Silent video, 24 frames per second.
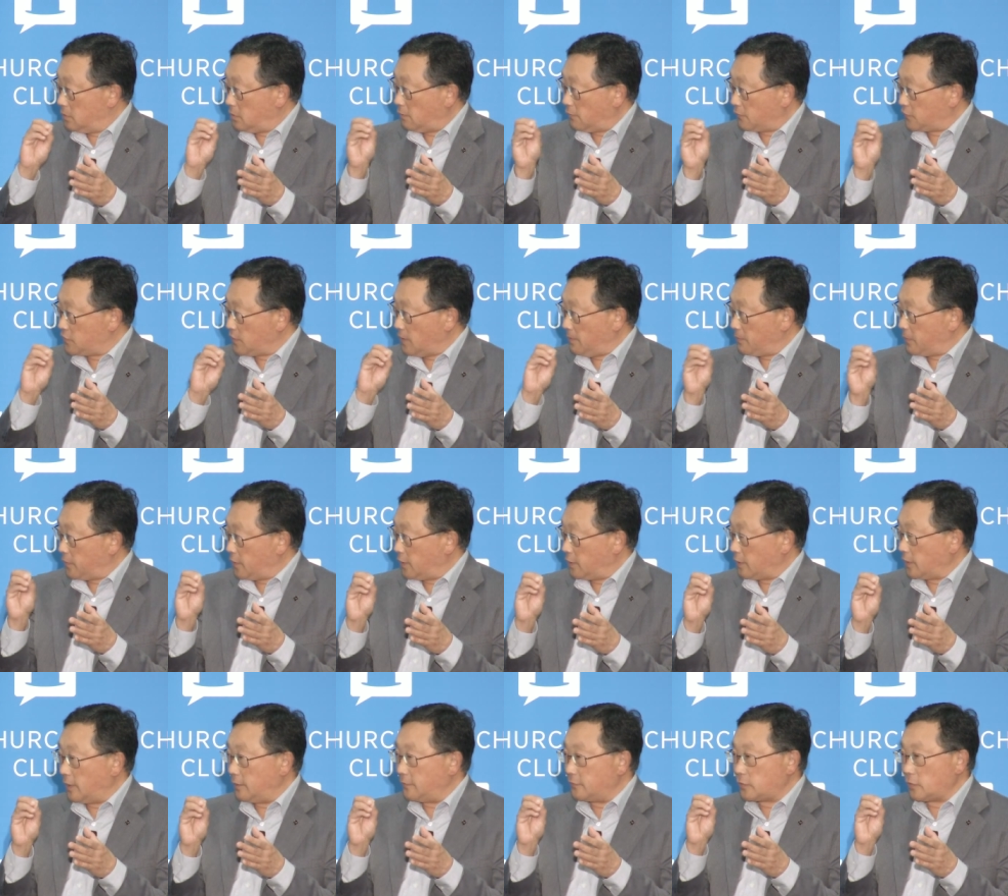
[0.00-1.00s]
or
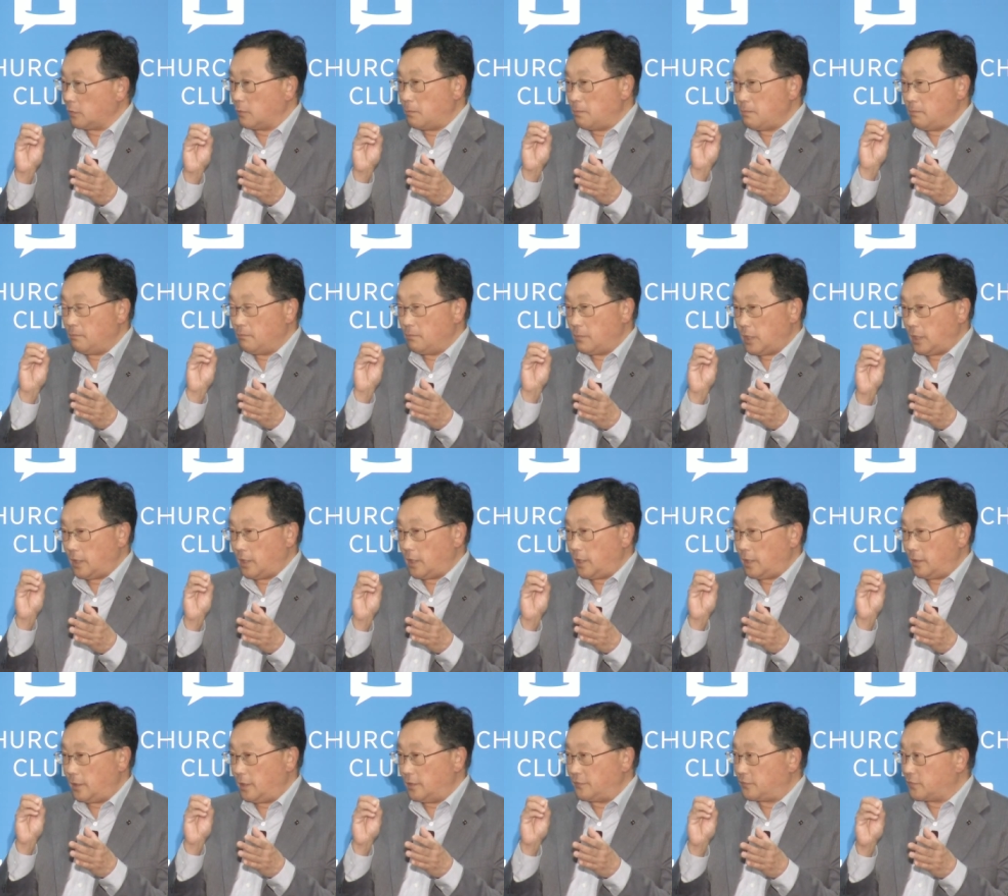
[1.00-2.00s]
something, and so
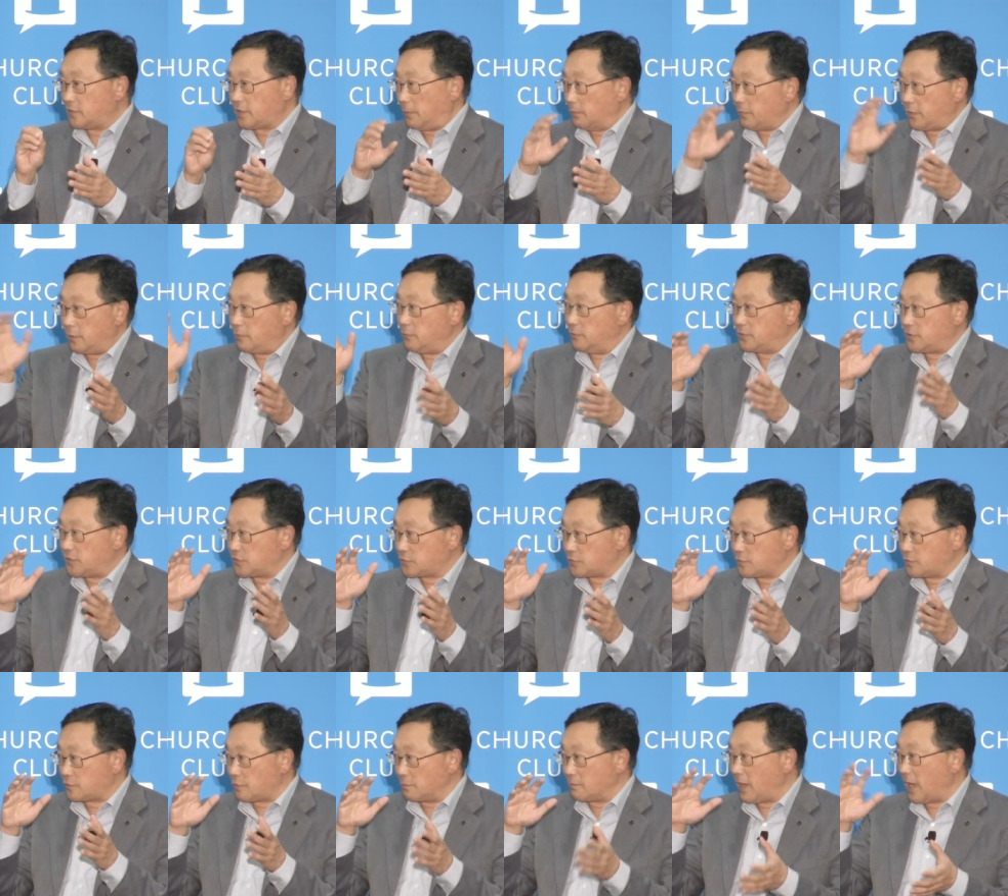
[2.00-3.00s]
and something will
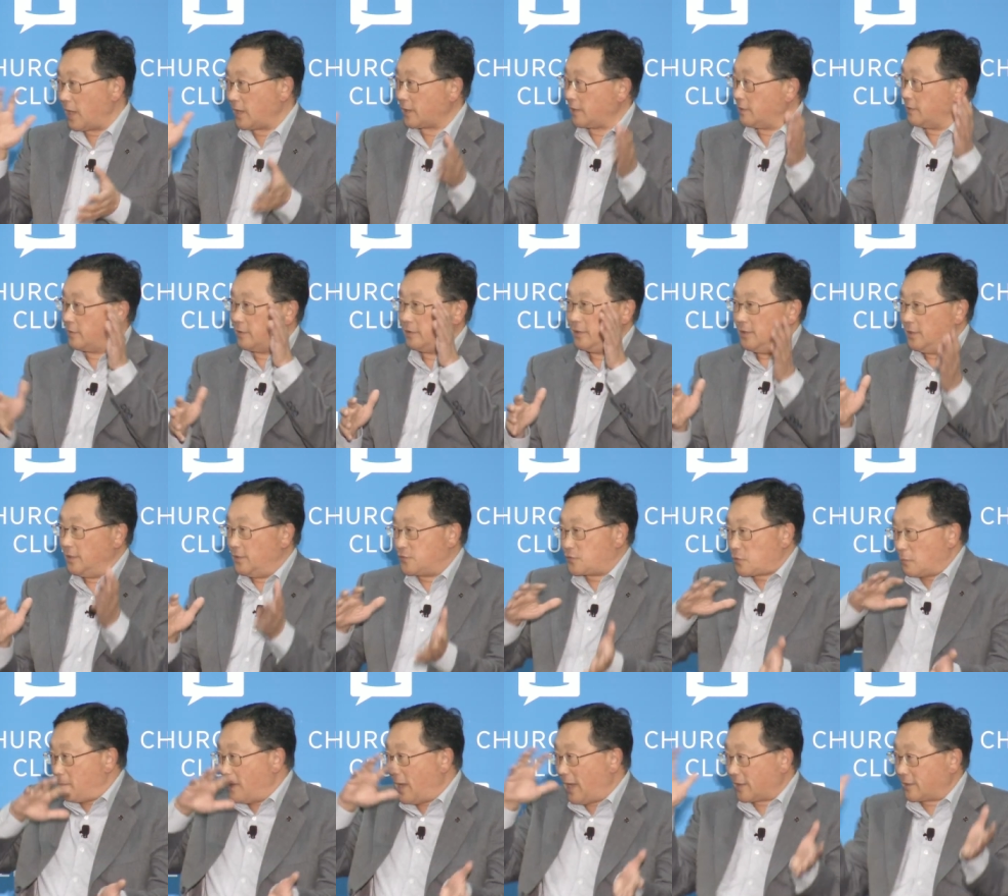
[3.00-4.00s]
just dramatically
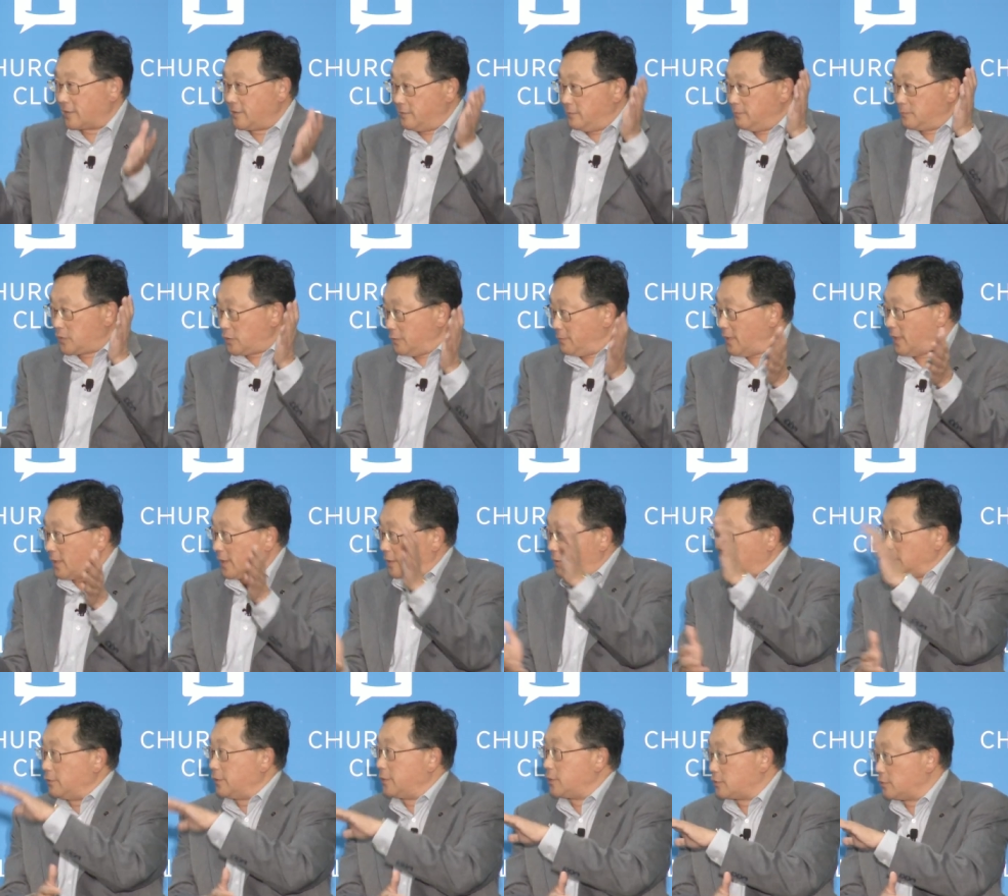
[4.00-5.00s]
dramatic,
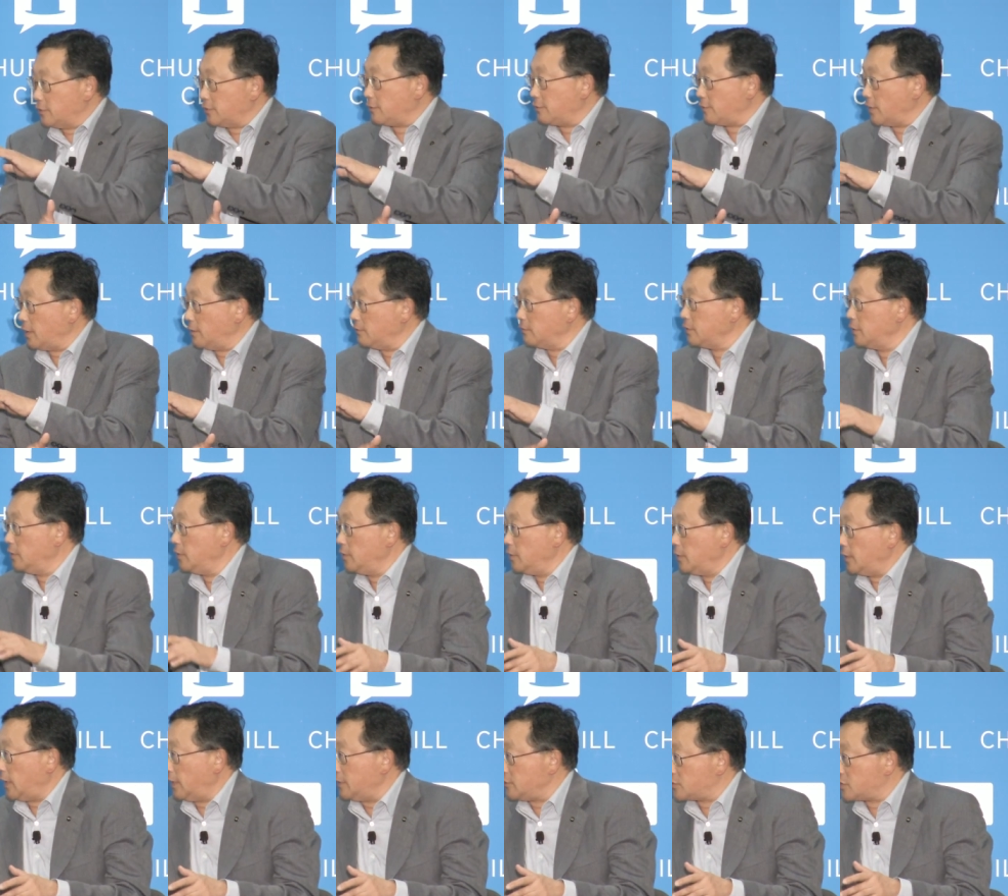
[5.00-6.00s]
dramatically turn around
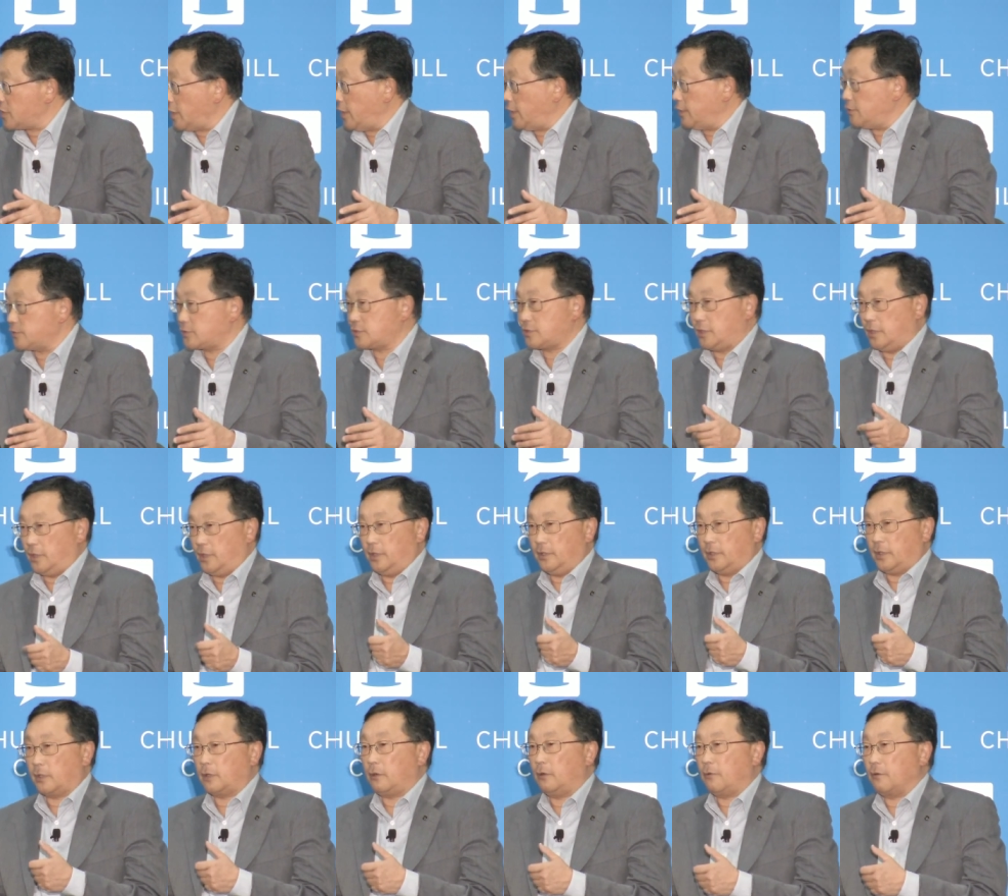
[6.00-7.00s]
and change the,
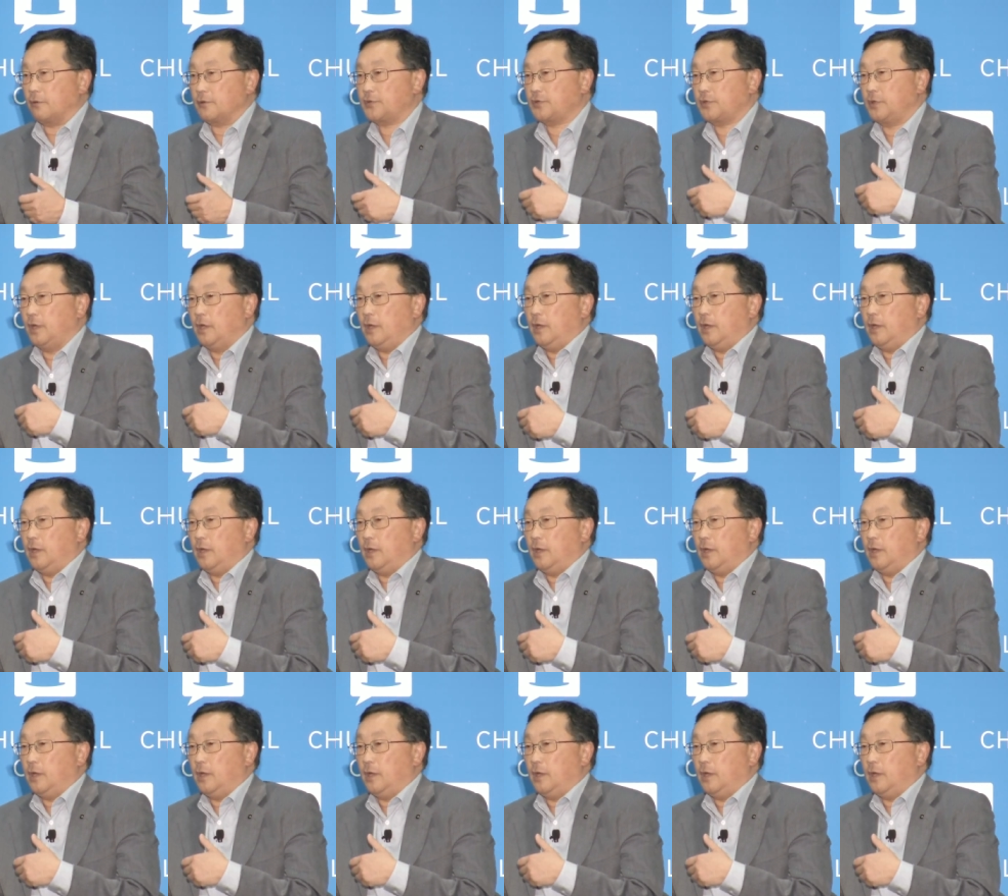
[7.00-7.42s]
the course.